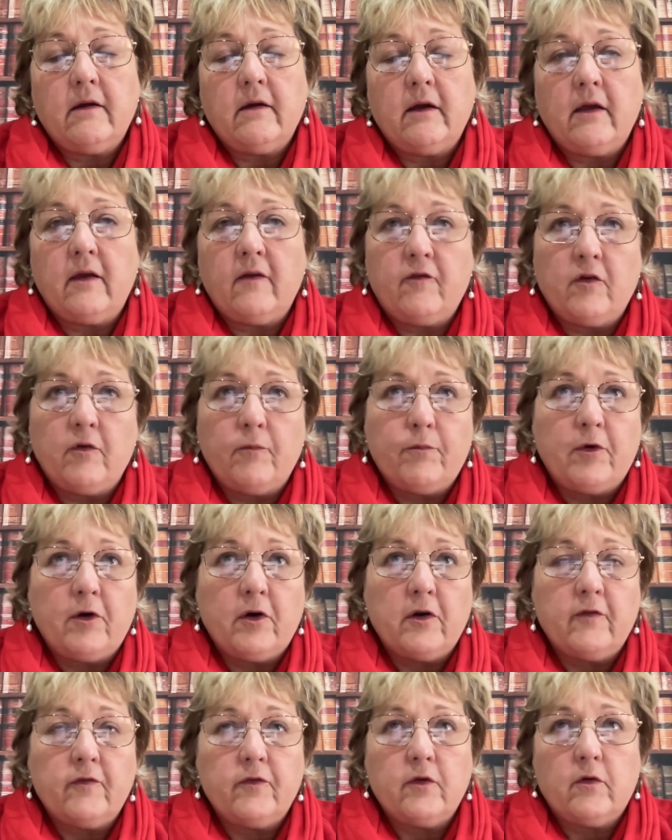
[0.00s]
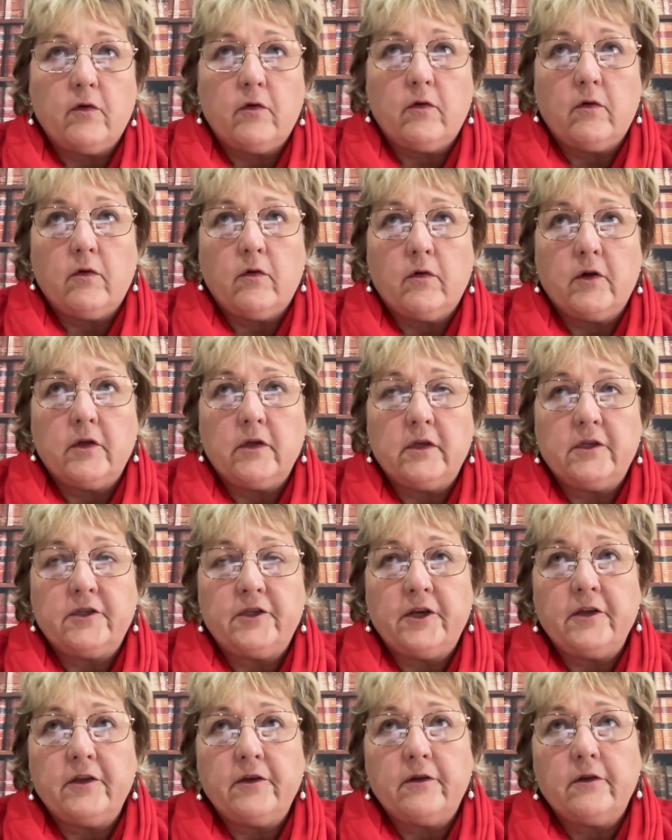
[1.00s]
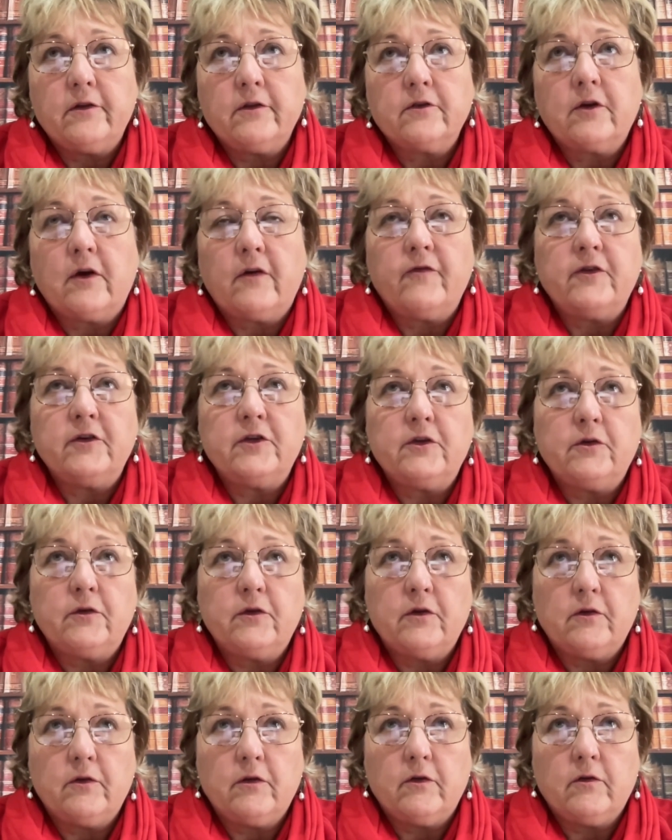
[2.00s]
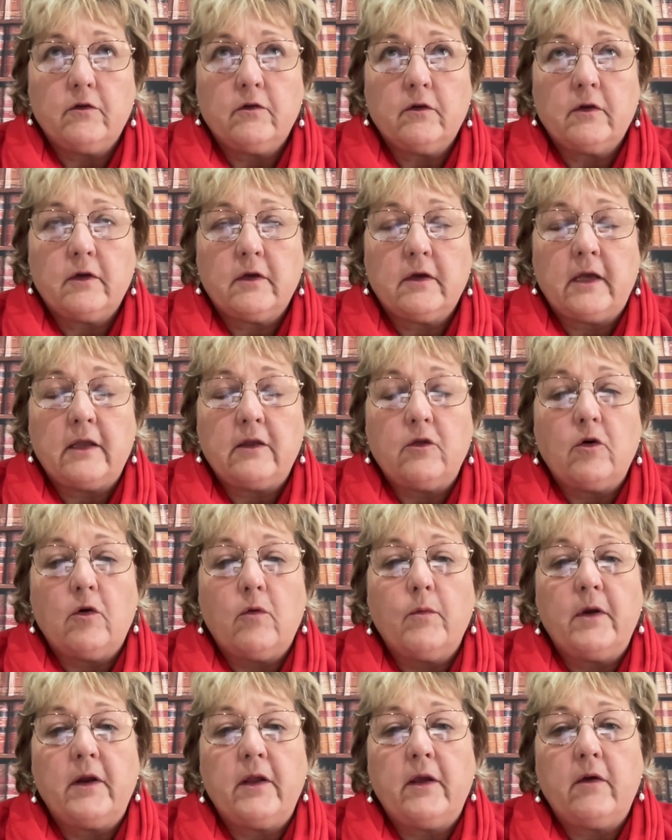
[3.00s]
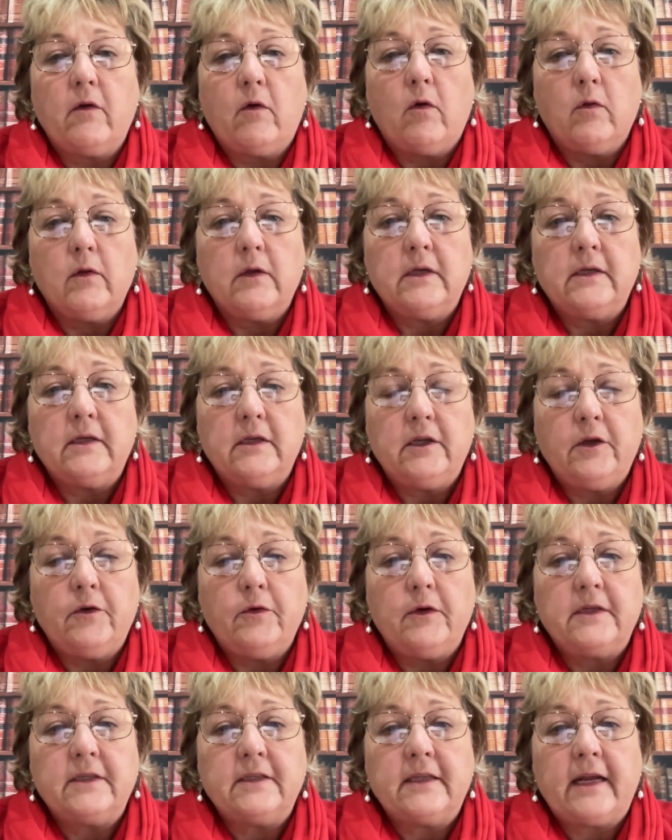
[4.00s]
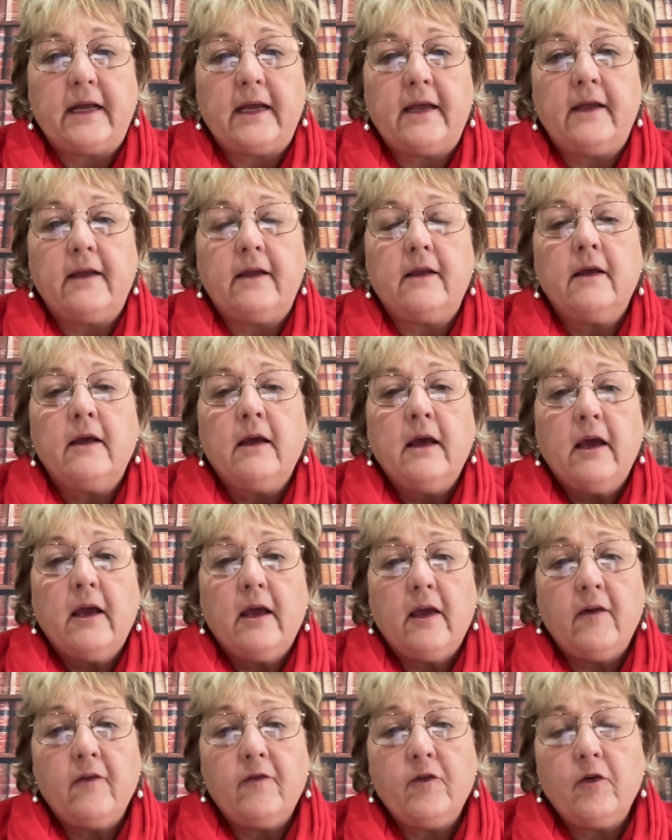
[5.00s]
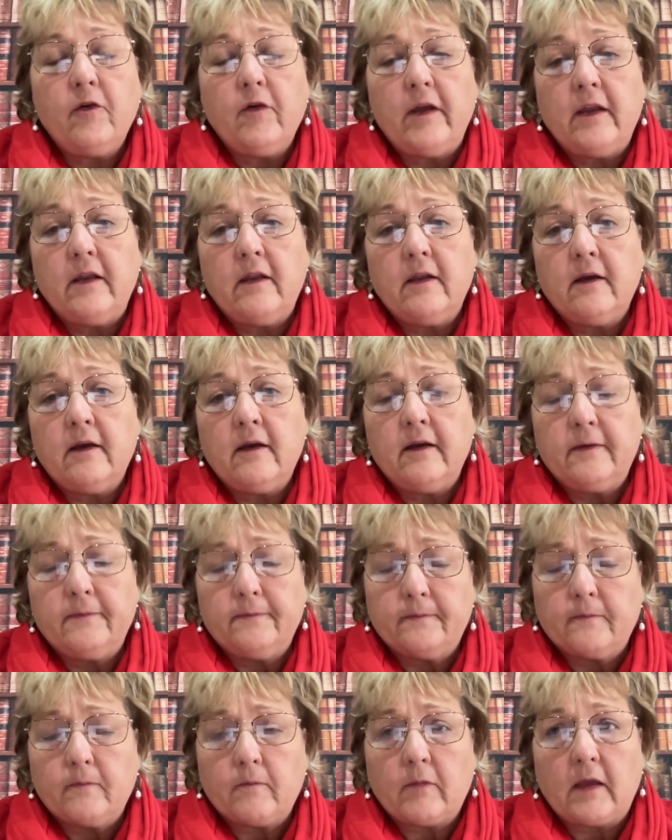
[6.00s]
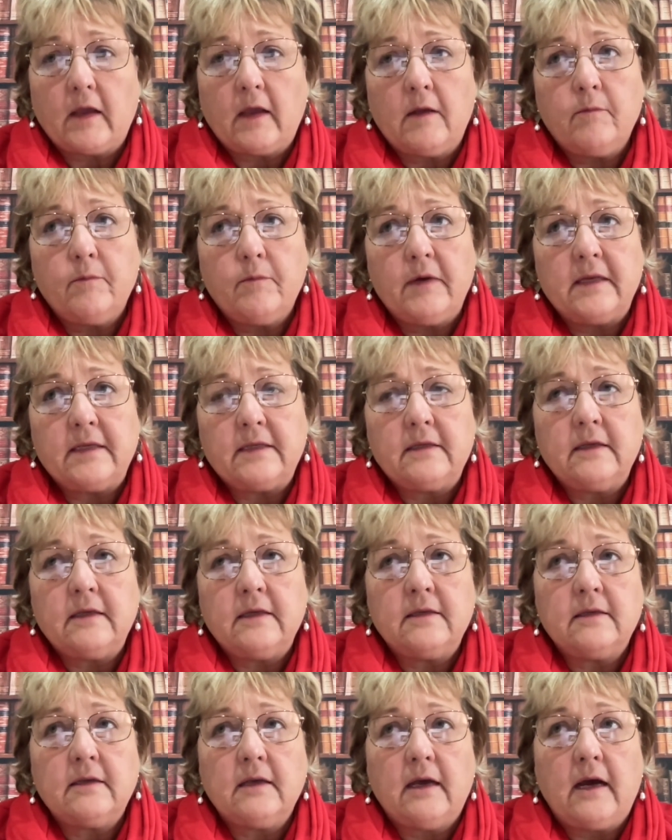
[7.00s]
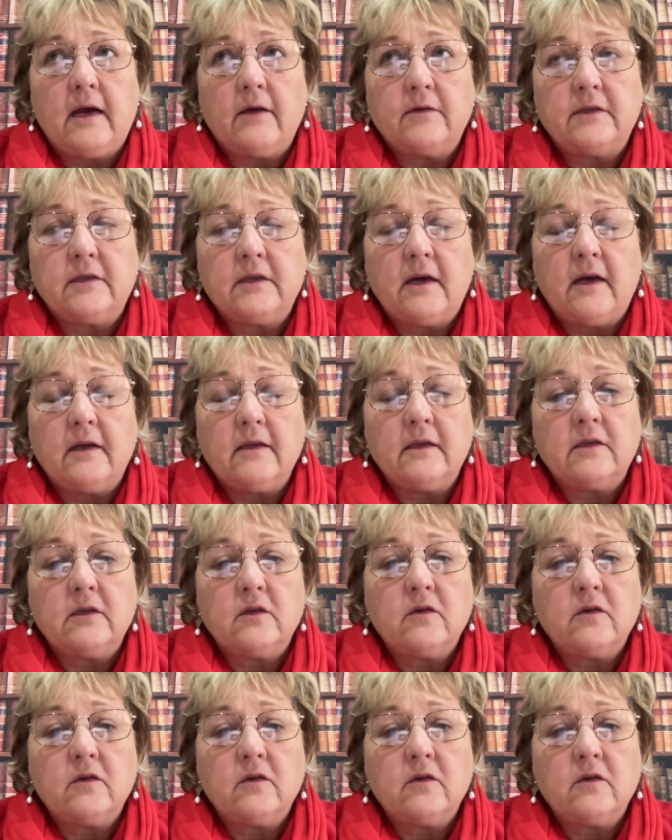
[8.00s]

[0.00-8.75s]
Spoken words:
If you're part of the Auditor General's office, you get normally all the newest training. If you're in business outside as a